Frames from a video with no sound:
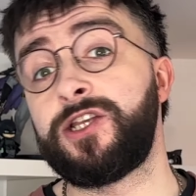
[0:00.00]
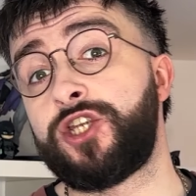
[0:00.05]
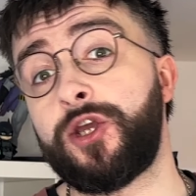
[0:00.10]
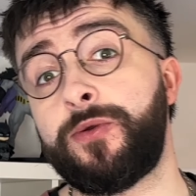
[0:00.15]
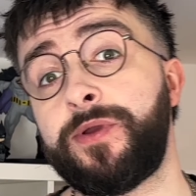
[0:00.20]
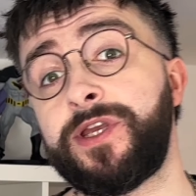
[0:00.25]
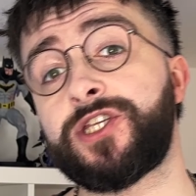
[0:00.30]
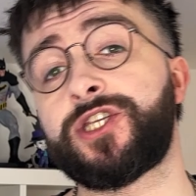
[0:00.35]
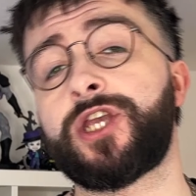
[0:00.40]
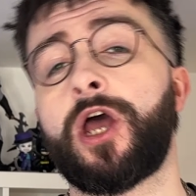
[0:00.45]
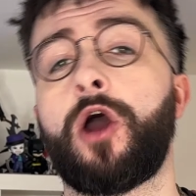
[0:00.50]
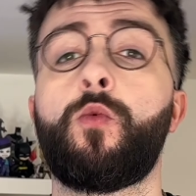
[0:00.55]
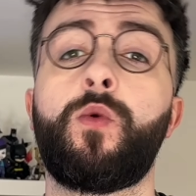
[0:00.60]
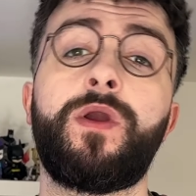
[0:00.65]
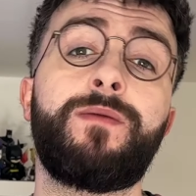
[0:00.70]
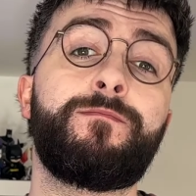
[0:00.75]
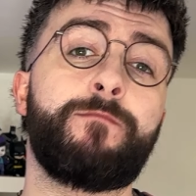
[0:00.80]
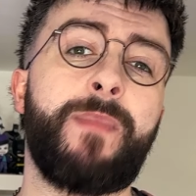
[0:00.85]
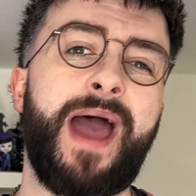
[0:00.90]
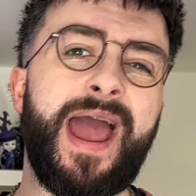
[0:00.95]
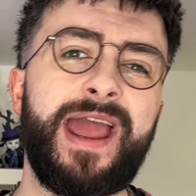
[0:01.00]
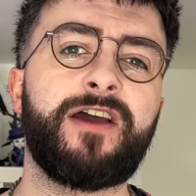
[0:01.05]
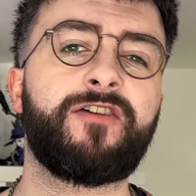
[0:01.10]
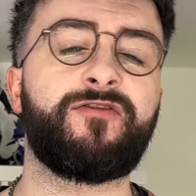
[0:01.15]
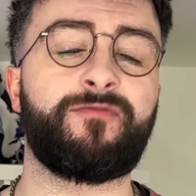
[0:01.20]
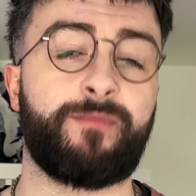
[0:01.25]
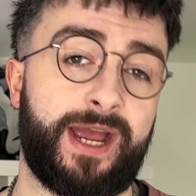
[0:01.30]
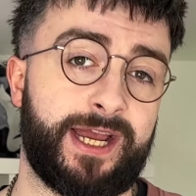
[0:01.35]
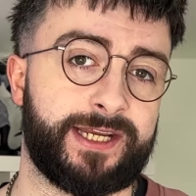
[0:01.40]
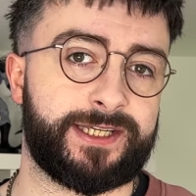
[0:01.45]
doing so, we may
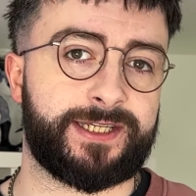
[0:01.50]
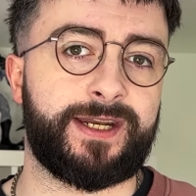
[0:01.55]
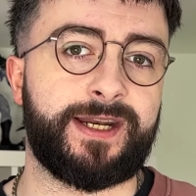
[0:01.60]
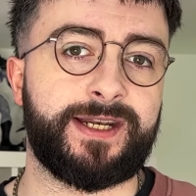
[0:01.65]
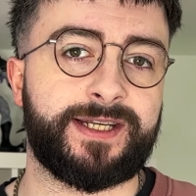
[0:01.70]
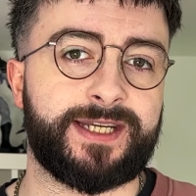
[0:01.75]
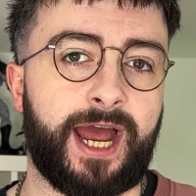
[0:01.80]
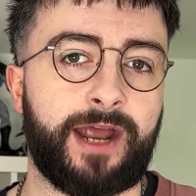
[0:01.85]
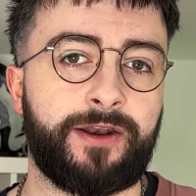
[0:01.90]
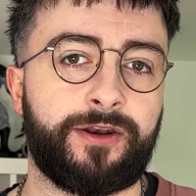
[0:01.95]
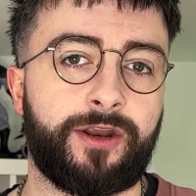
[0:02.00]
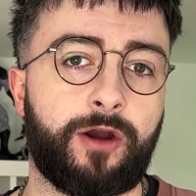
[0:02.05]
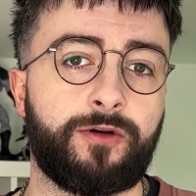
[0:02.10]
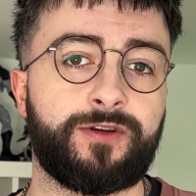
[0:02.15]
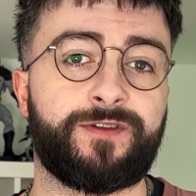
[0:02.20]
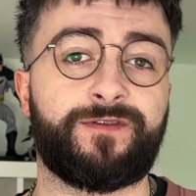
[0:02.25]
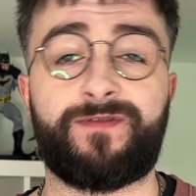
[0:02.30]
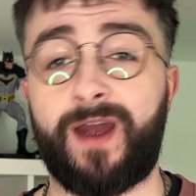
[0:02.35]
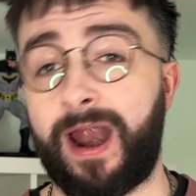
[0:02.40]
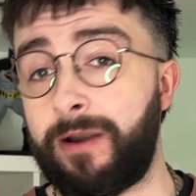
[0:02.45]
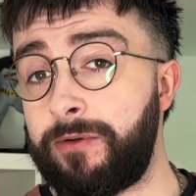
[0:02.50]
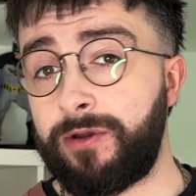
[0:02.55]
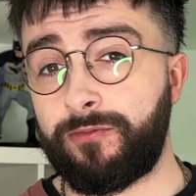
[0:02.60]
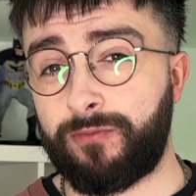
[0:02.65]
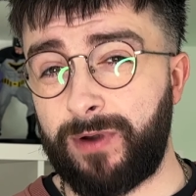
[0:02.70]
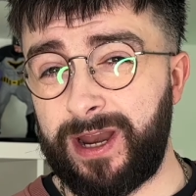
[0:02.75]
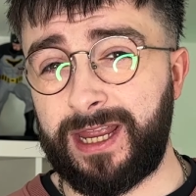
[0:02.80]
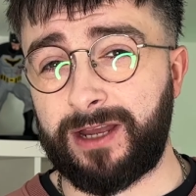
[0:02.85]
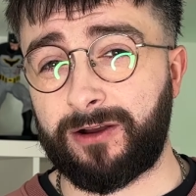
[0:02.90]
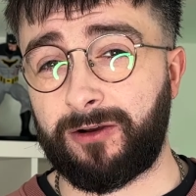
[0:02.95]
have missed Nintendo's very
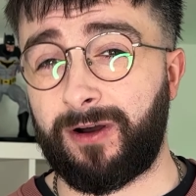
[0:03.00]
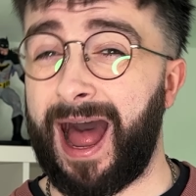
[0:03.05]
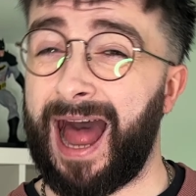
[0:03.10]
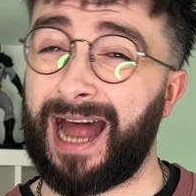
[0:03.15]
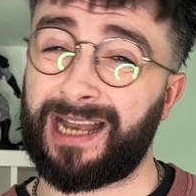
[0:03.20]
real